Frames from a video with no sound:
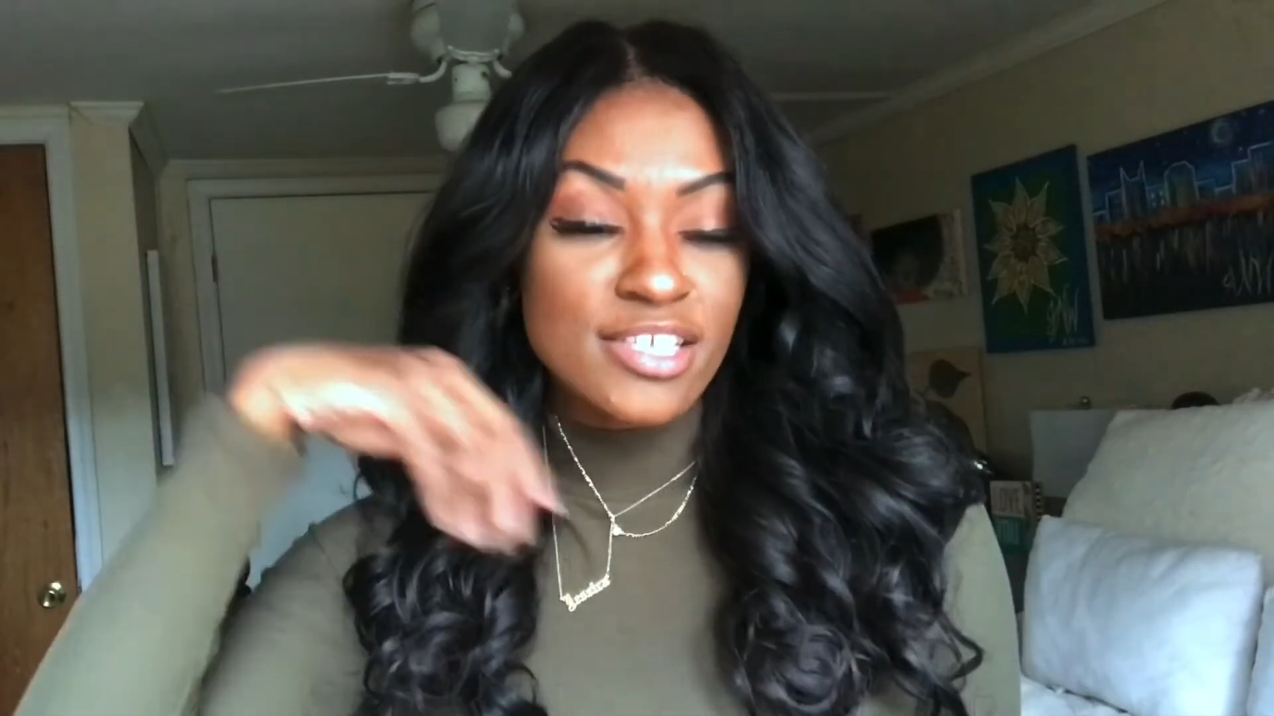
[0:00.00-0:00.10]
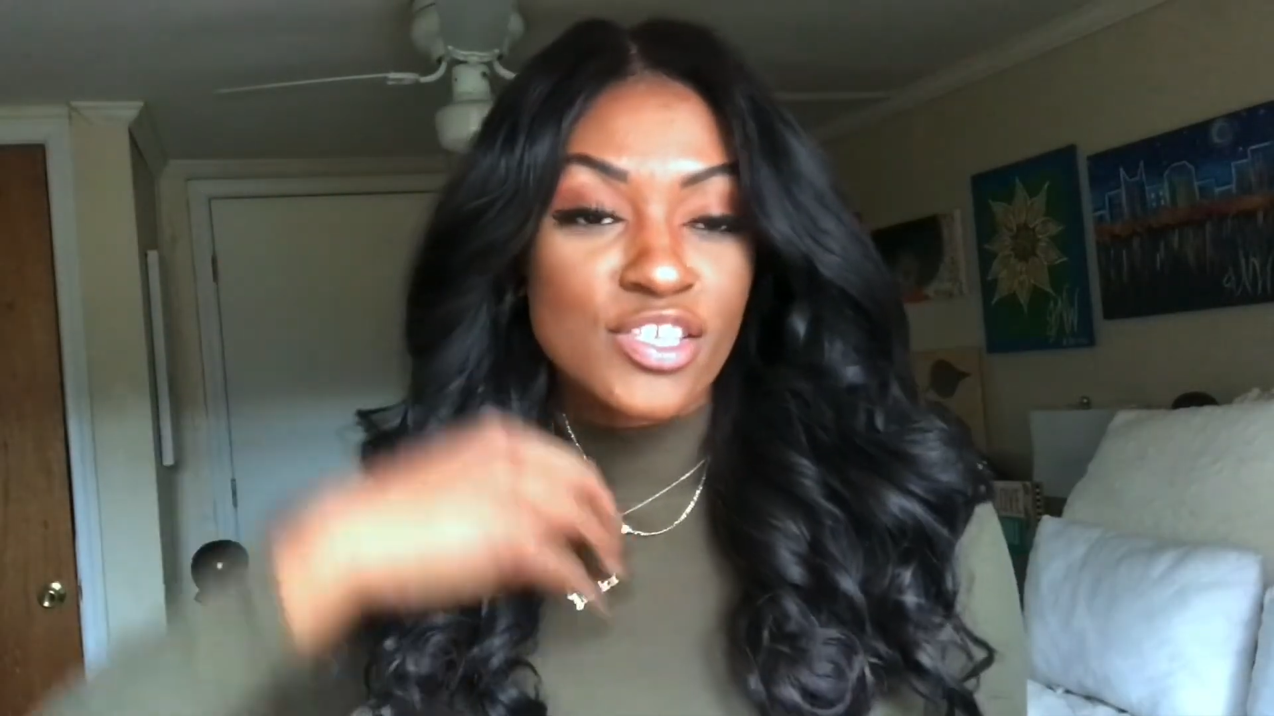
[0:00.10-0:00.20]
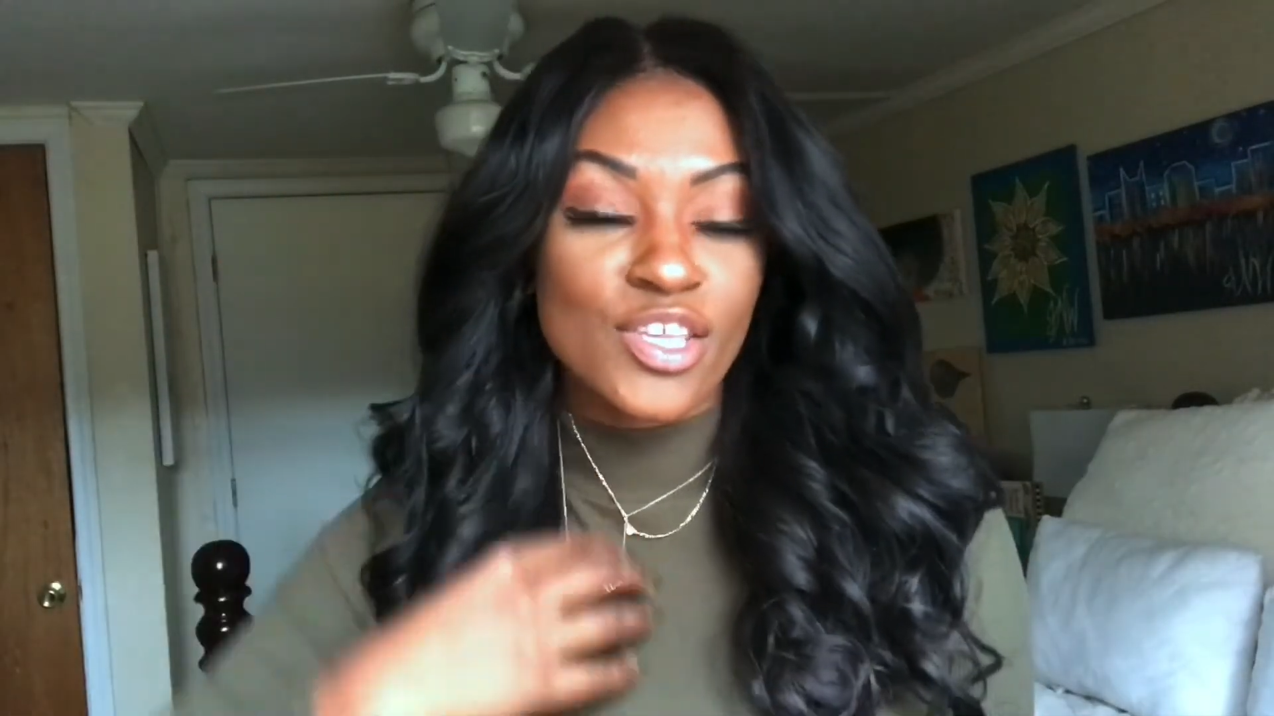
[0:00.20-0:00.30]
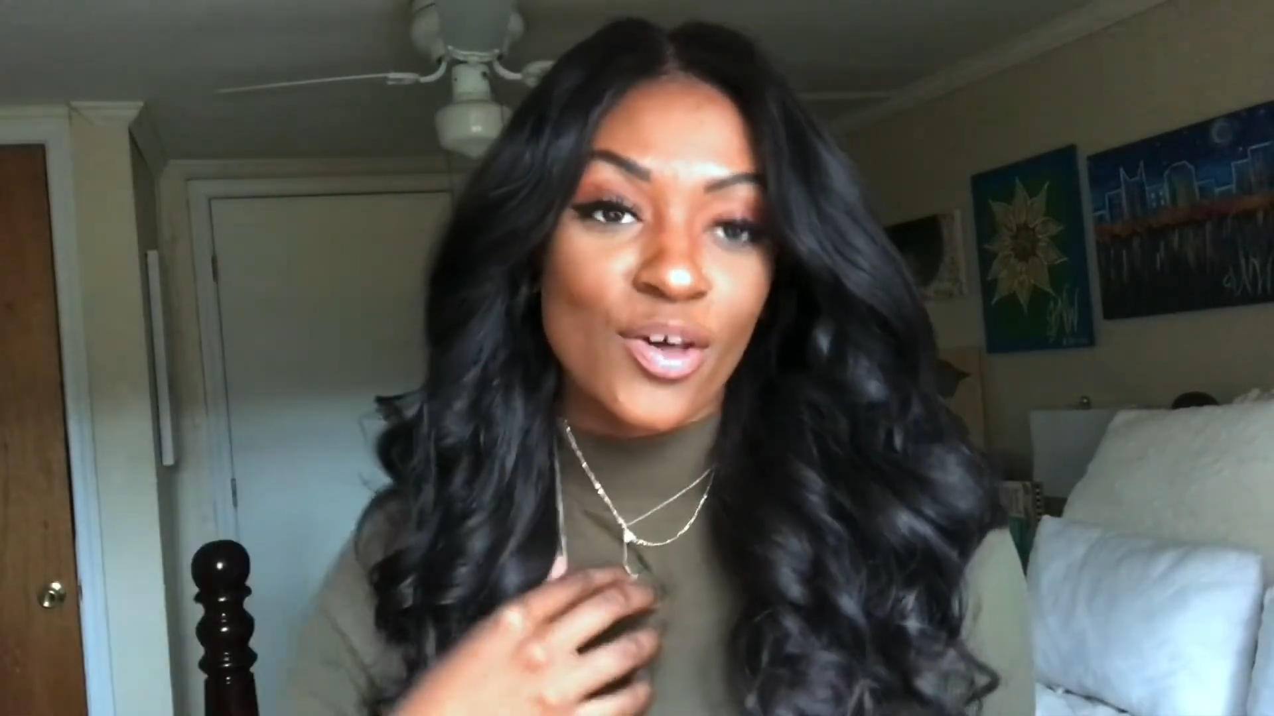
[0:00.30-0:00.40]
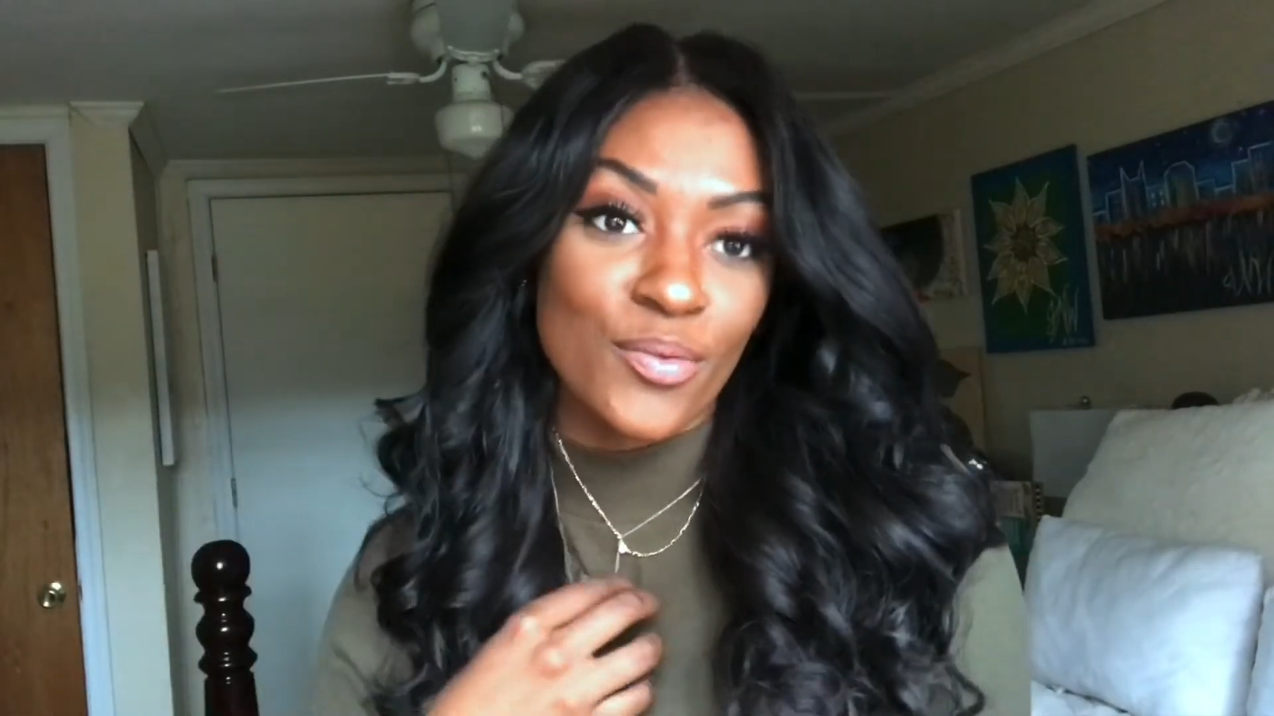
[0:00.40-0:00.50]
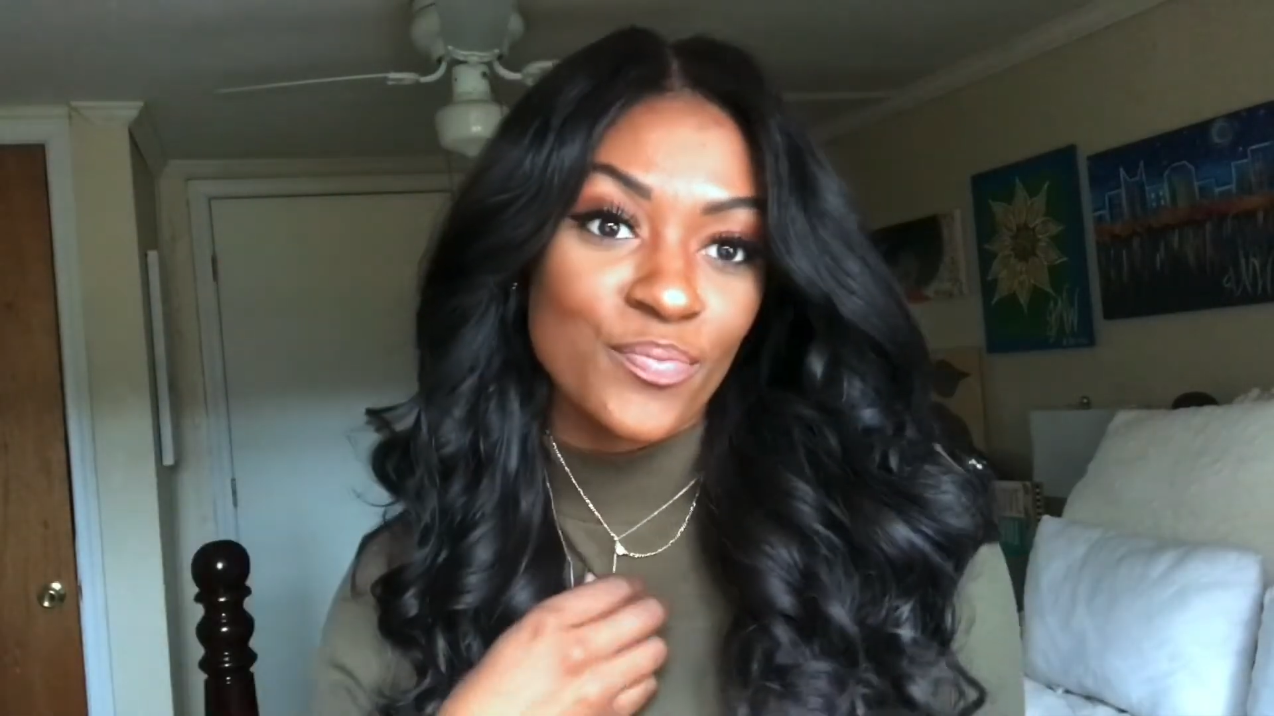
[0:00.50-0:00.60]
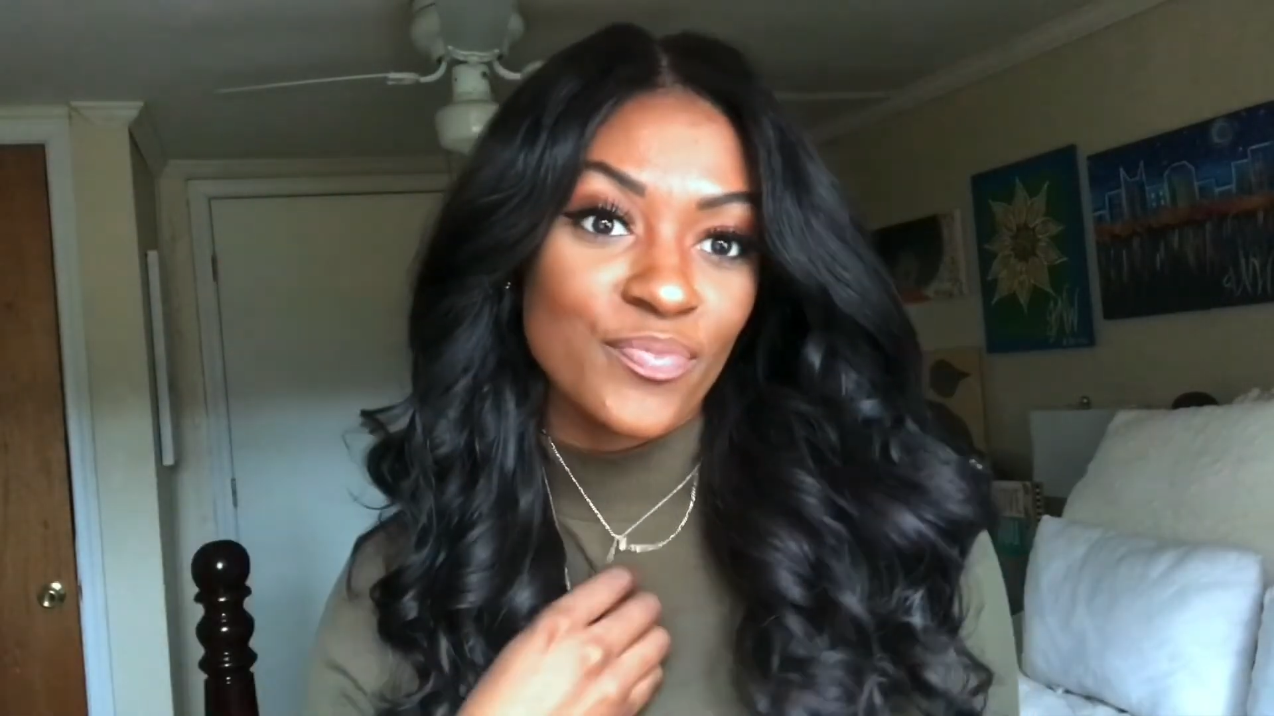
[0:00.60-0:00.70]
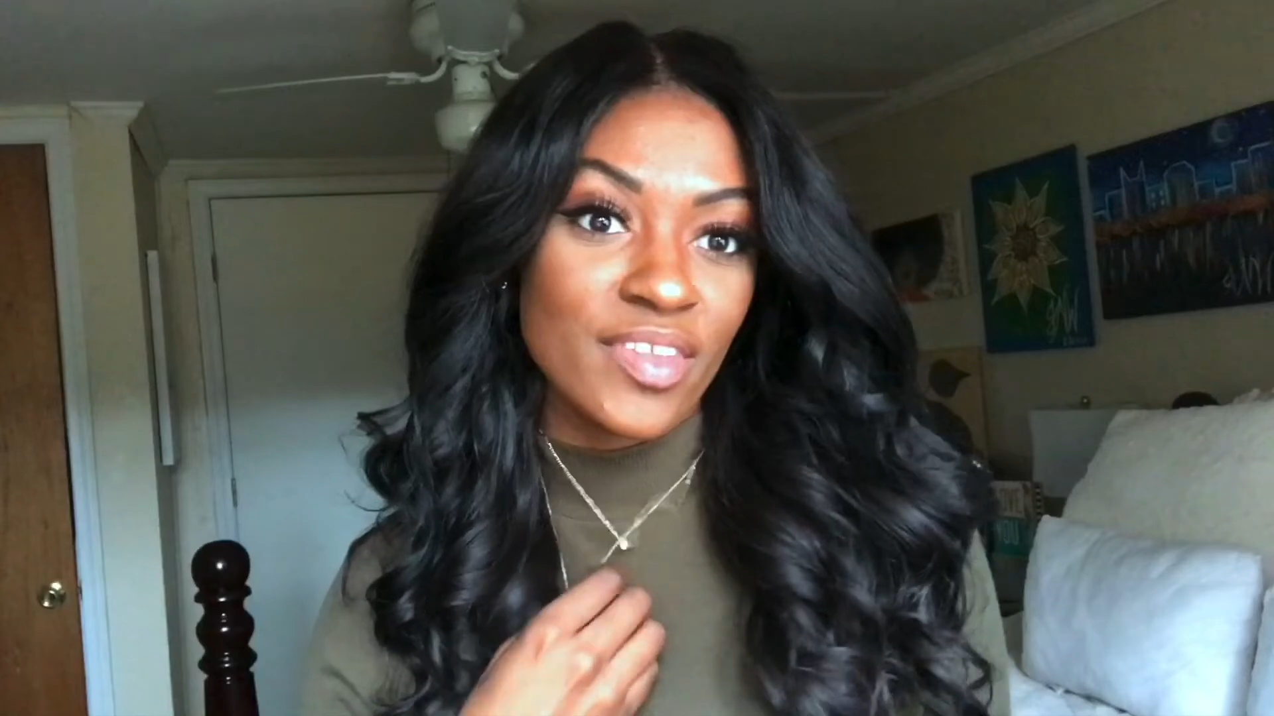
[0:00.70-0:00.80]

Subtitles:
so